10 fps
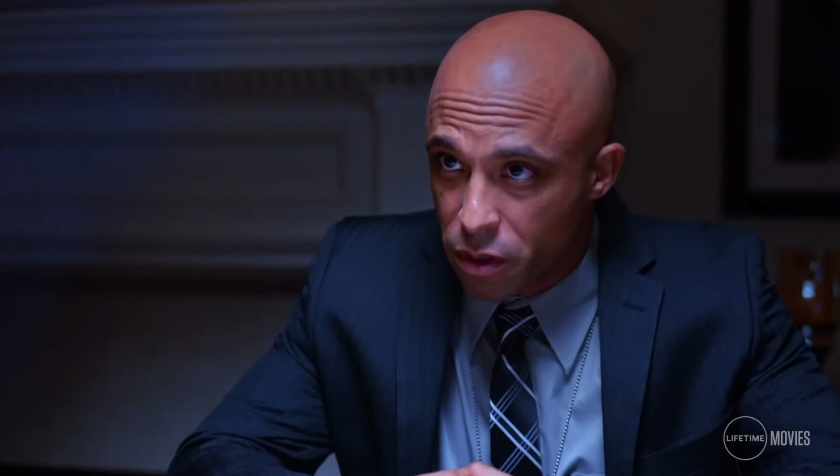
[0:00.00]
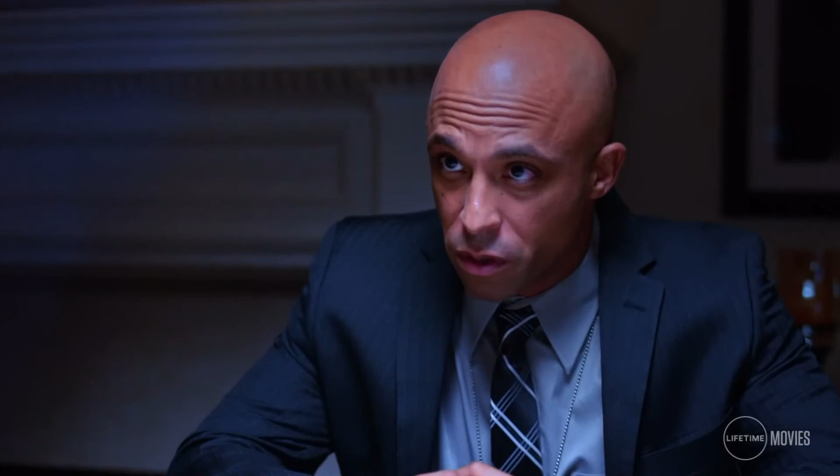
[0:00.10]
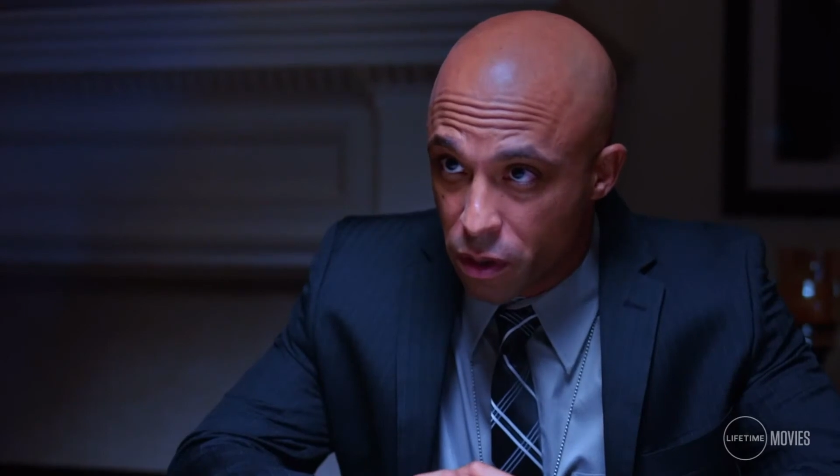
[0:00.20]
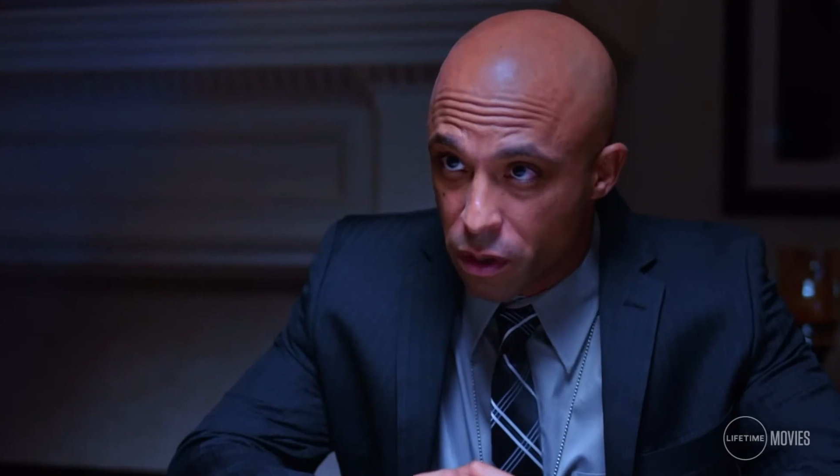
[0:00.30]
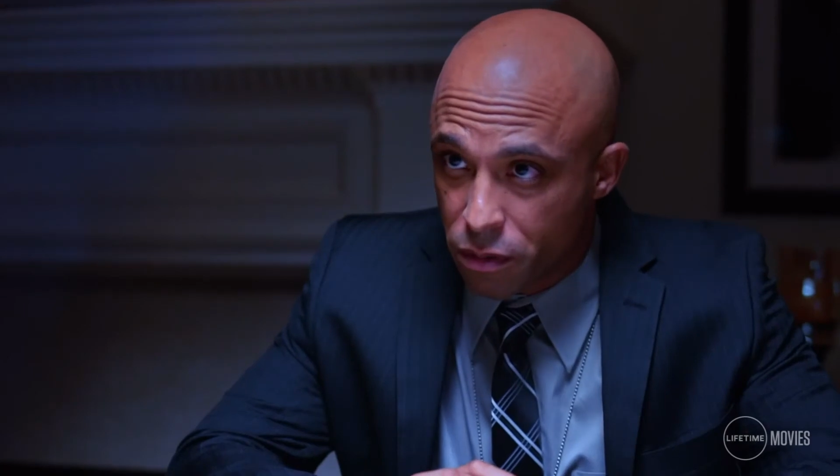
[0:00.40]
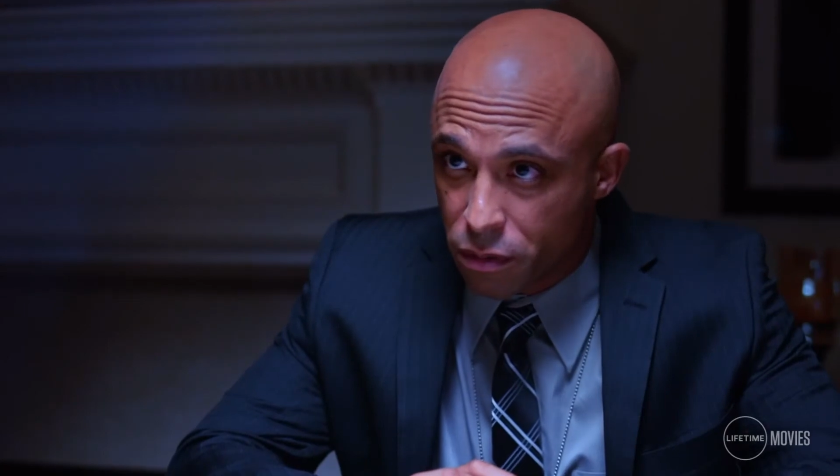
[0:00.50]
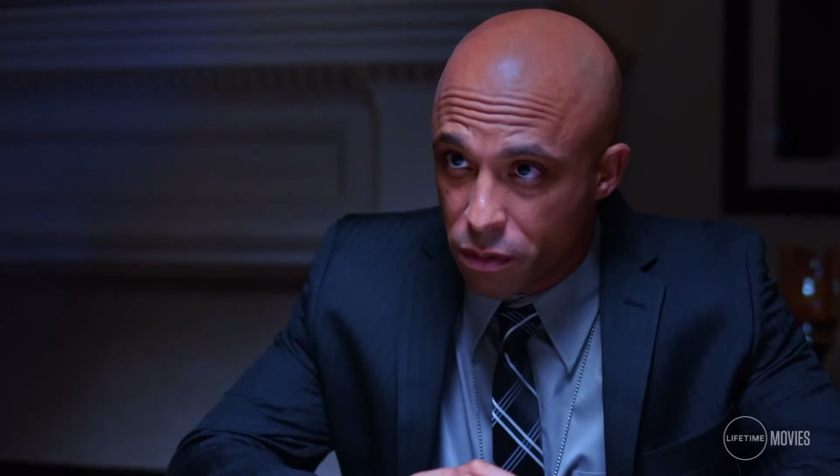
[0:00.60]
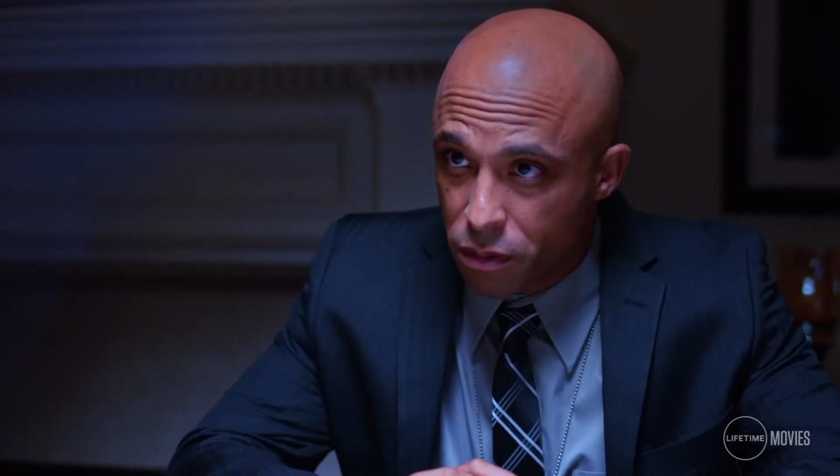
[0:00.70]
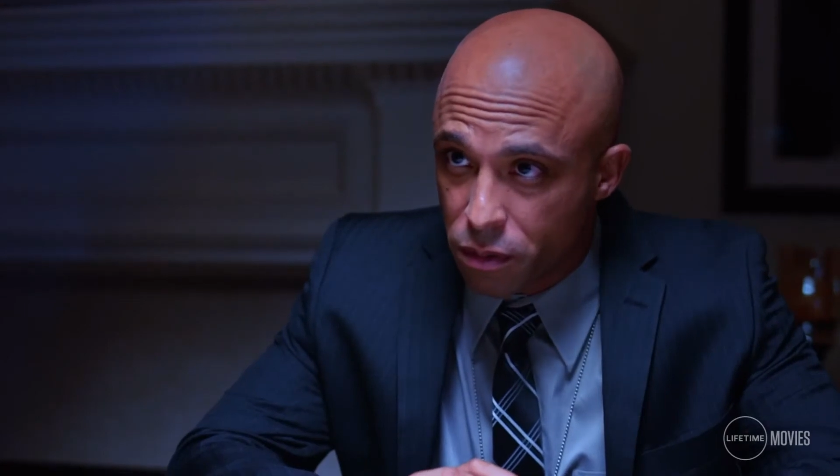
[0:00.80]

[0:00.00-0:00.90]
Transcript: your grief.